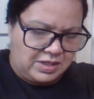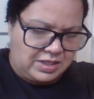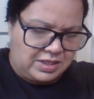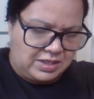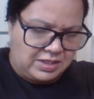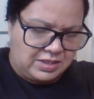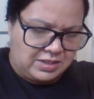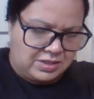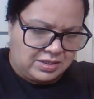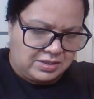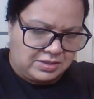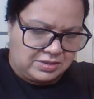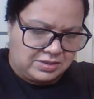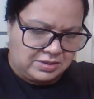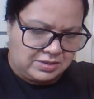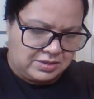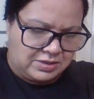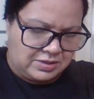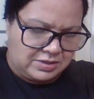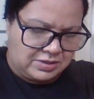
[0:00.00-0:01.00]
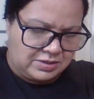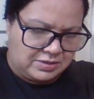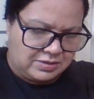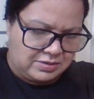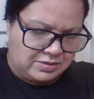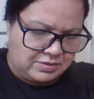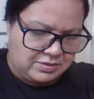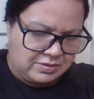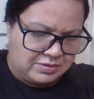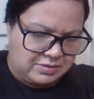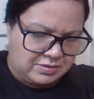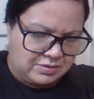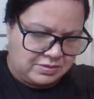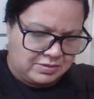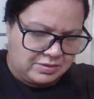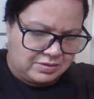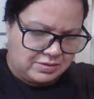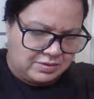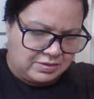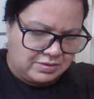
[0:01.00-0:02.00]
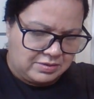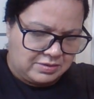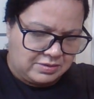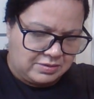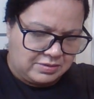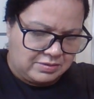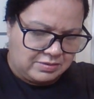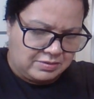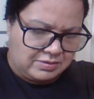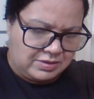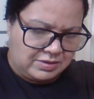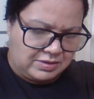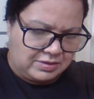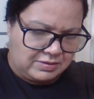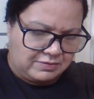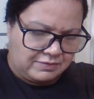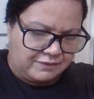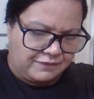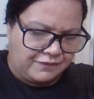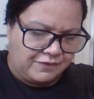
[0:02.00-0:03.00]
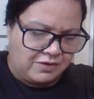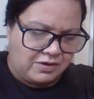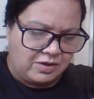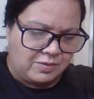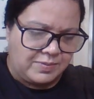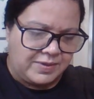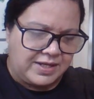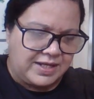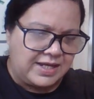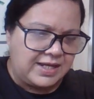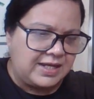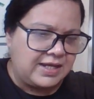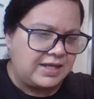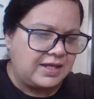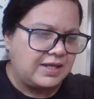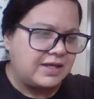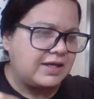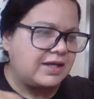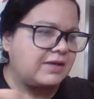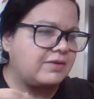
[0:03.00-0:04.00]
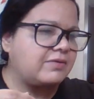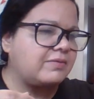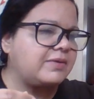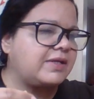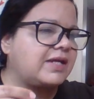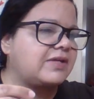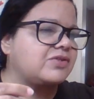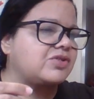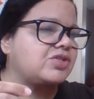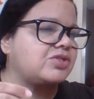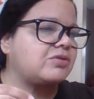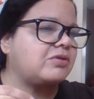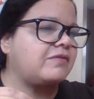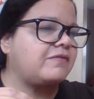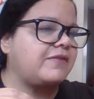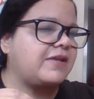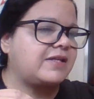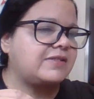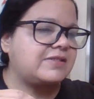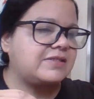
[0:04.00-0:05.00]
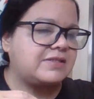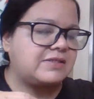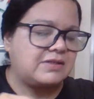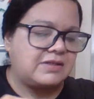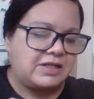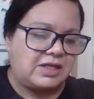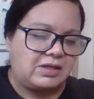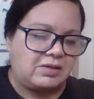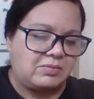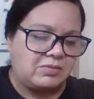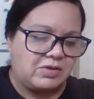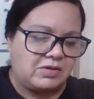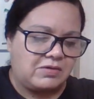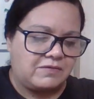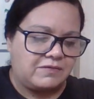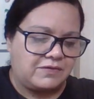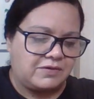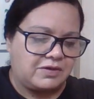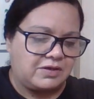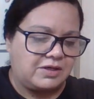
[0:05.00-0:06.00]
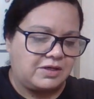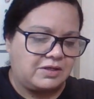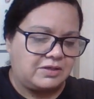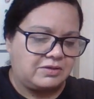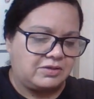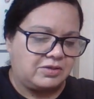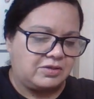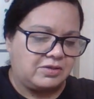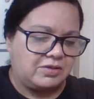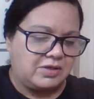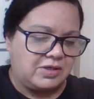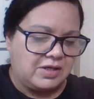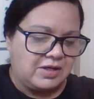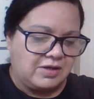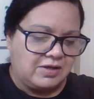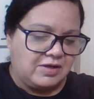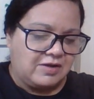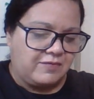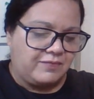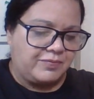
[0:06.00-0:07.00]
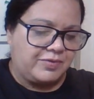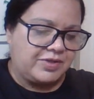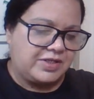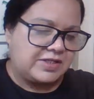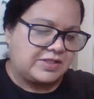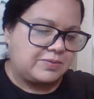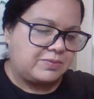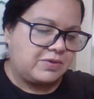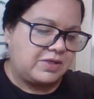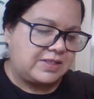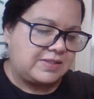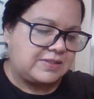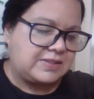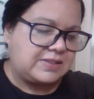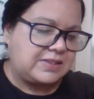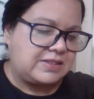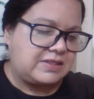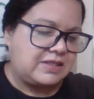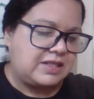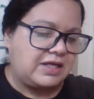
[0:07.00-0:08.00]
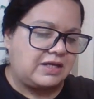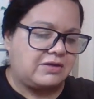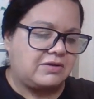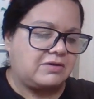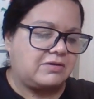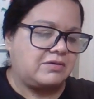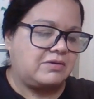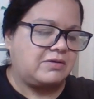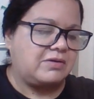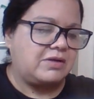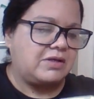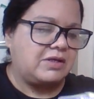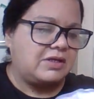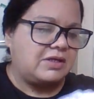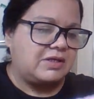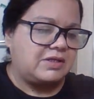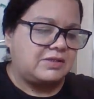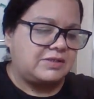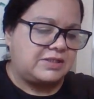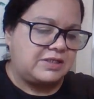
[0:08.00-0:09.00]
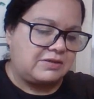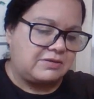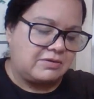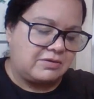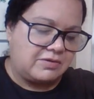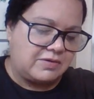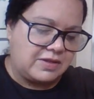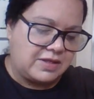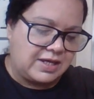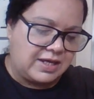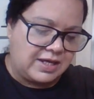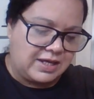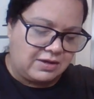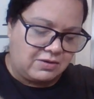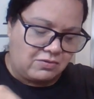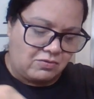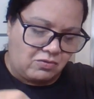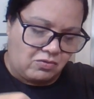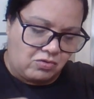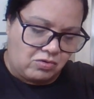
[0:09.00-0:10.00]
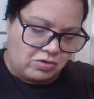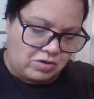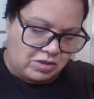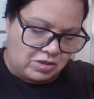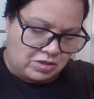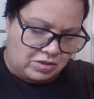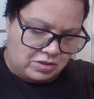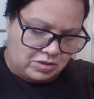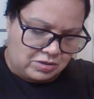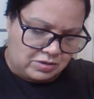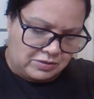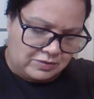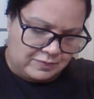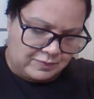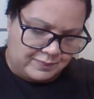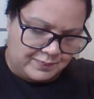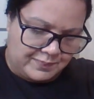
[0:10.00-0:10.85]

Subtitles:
And Farbe, I'm not sure if that's the name of the color, but that's what I see there. It's either that or